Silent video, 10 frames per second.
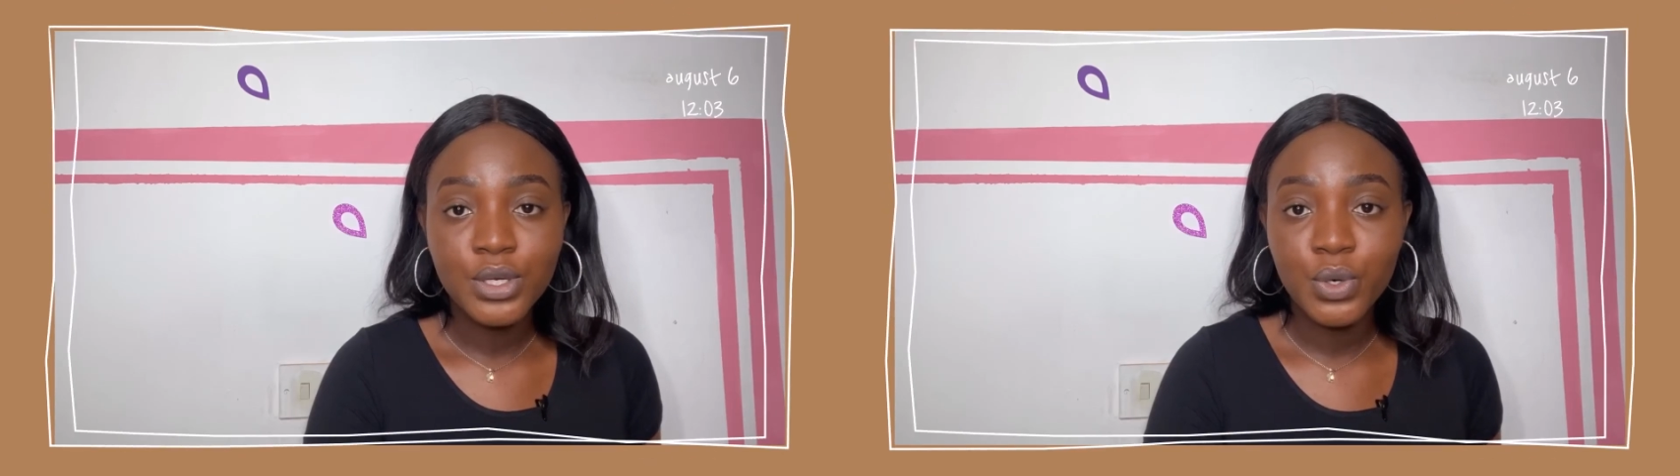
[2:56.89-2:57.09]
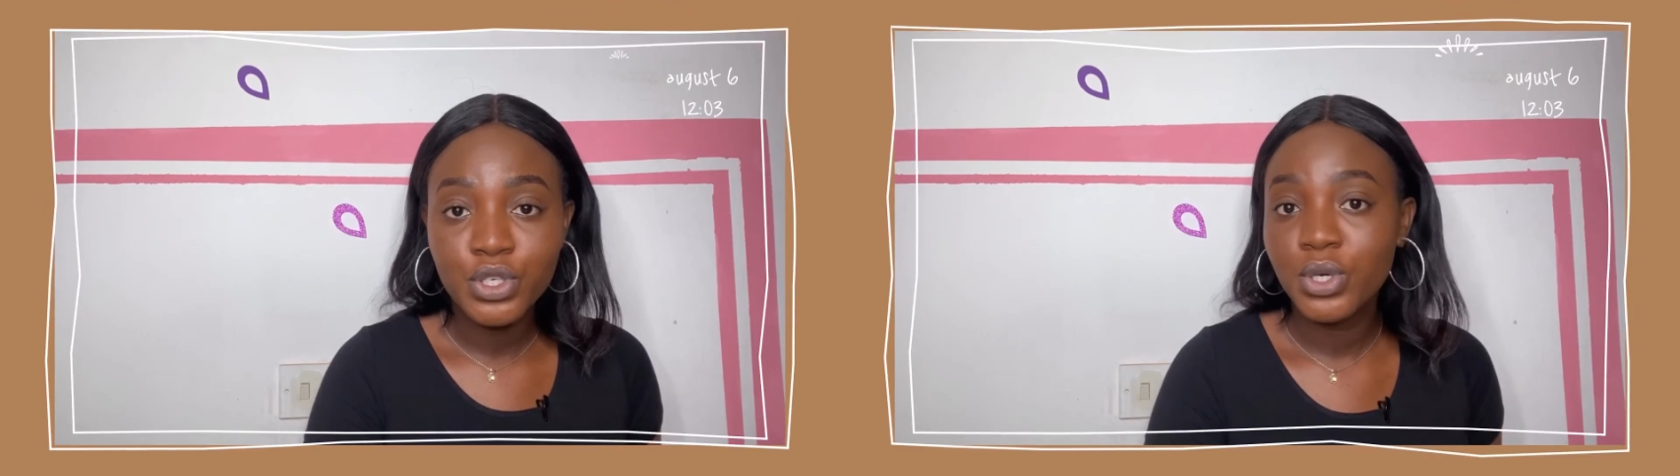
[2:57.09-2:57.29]

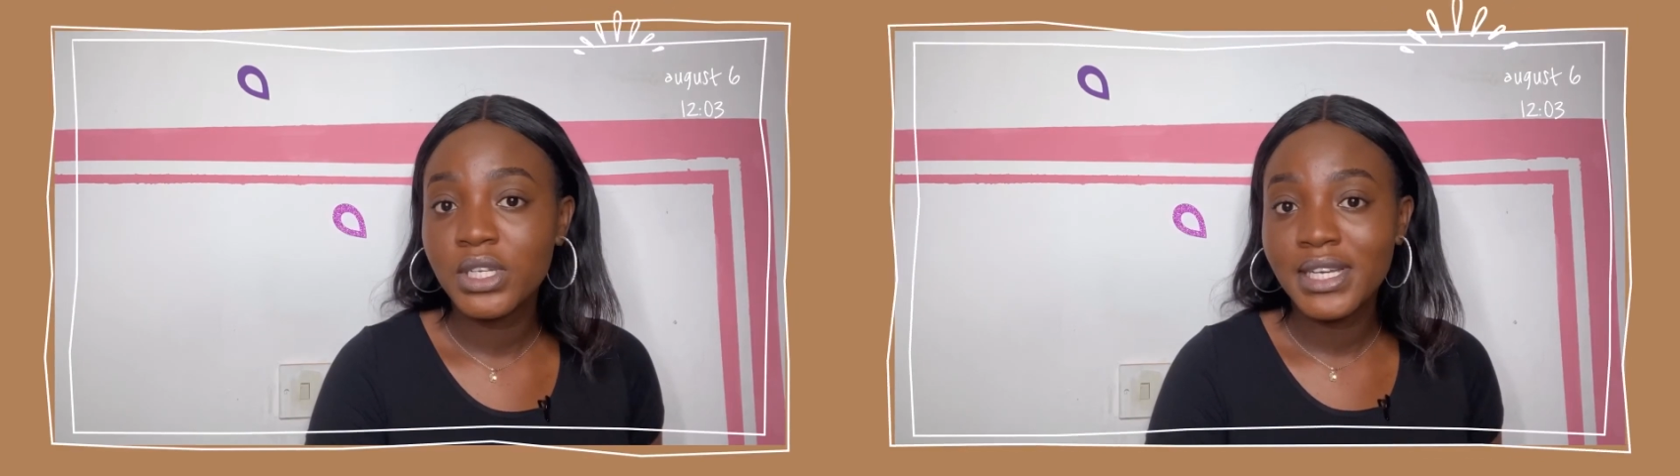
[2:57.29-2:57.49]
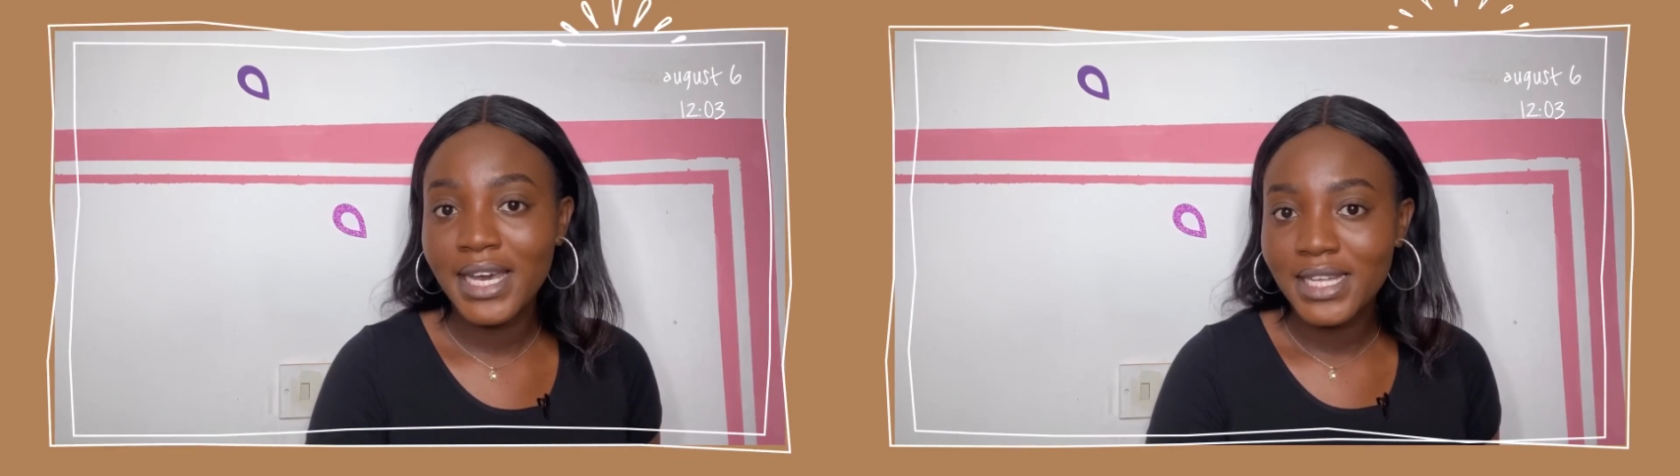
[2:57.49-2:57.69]

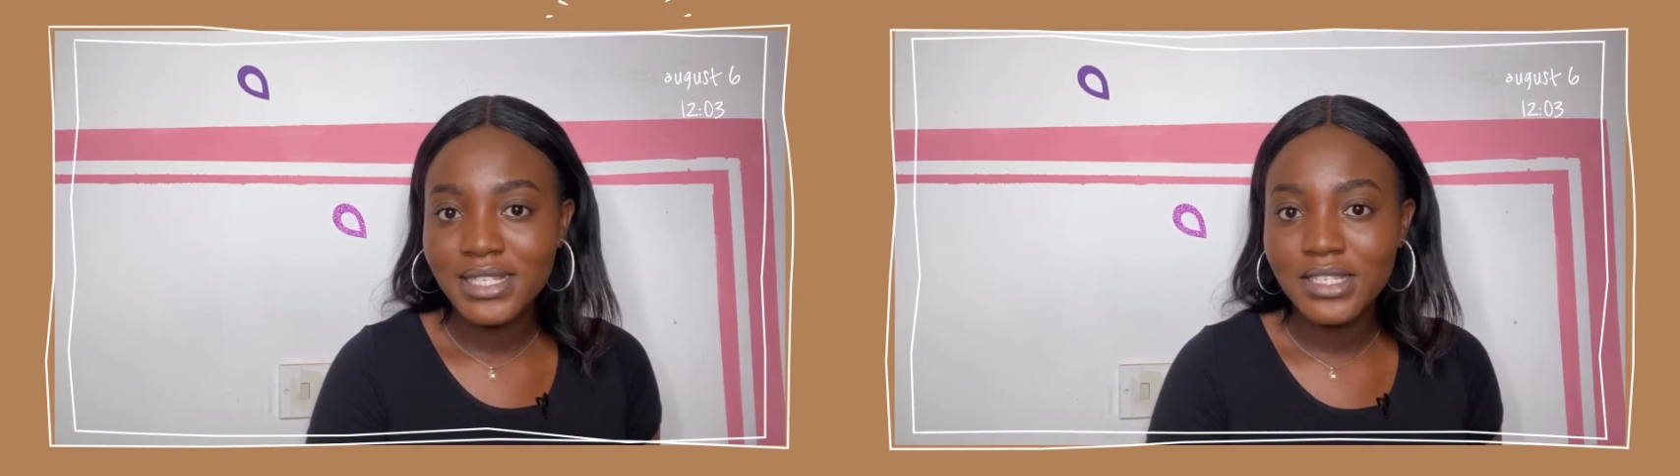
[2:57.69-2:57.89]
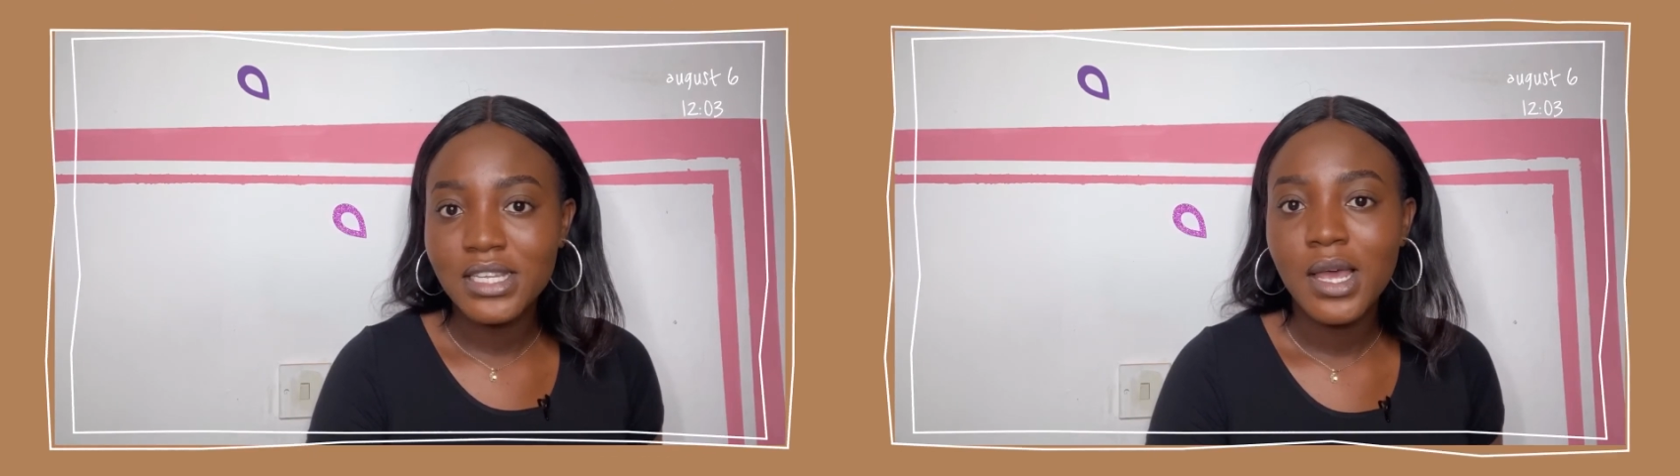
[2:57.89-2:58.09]
ocean
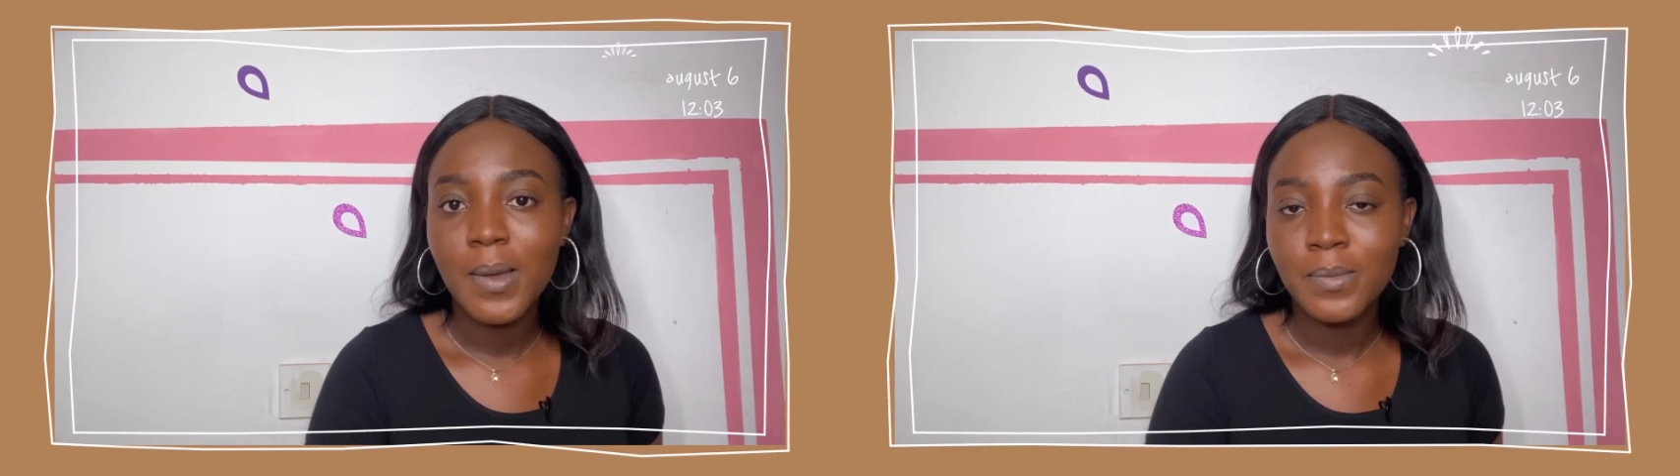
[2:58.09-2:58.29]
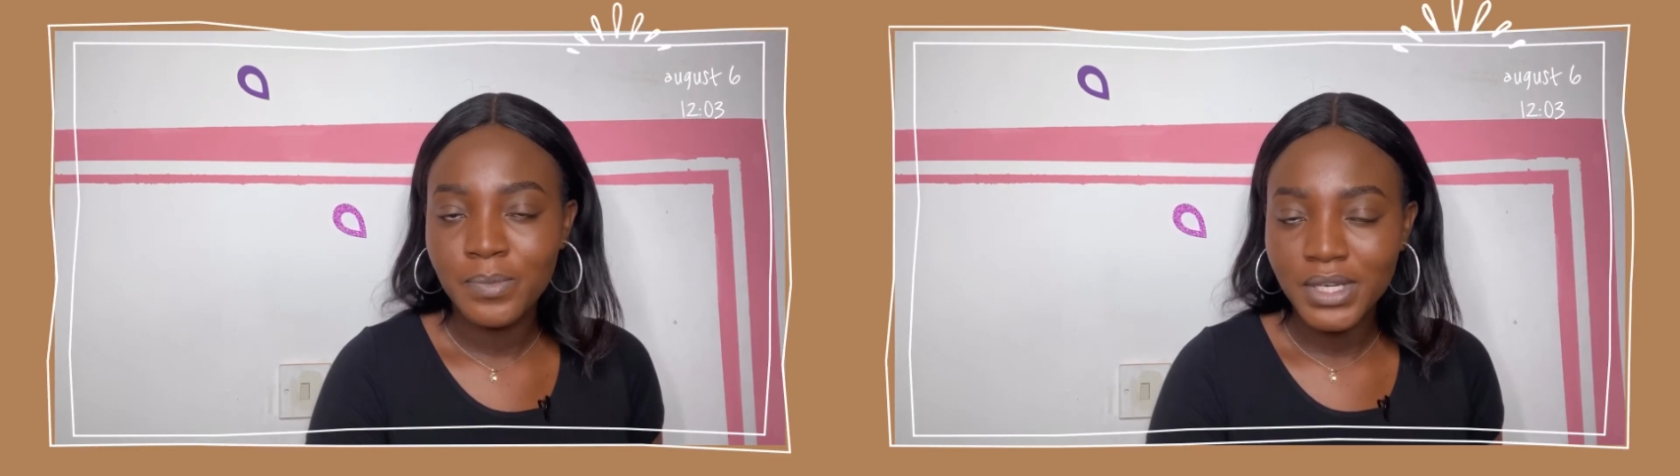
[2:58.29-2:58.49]
gets
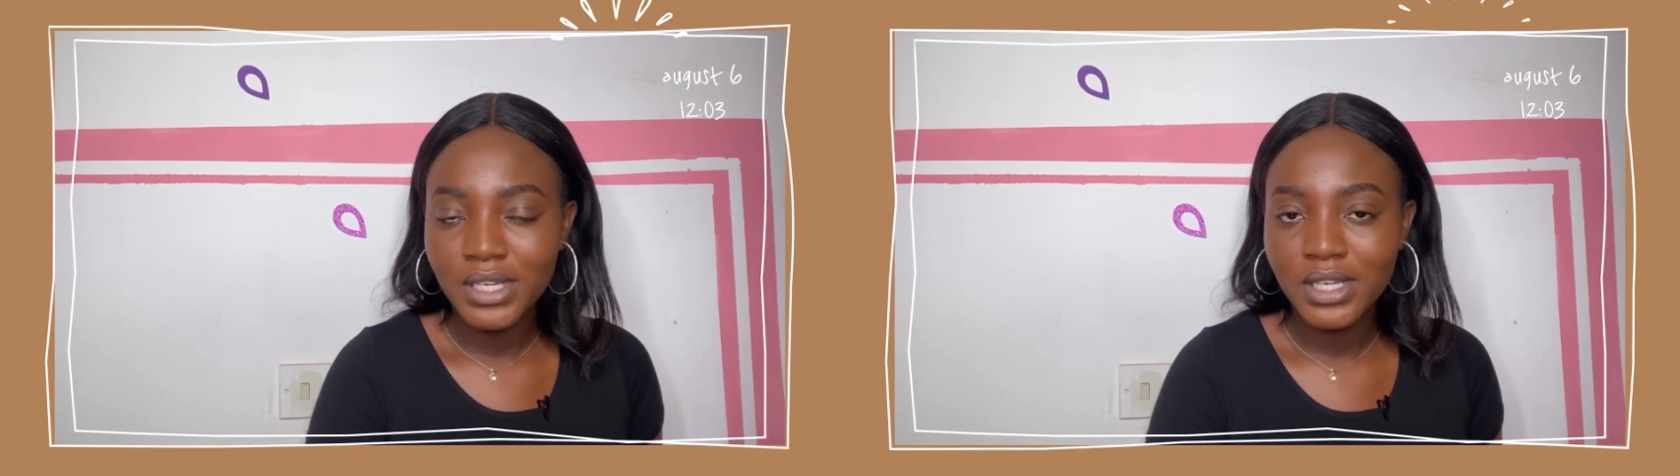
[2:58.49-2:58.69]
big.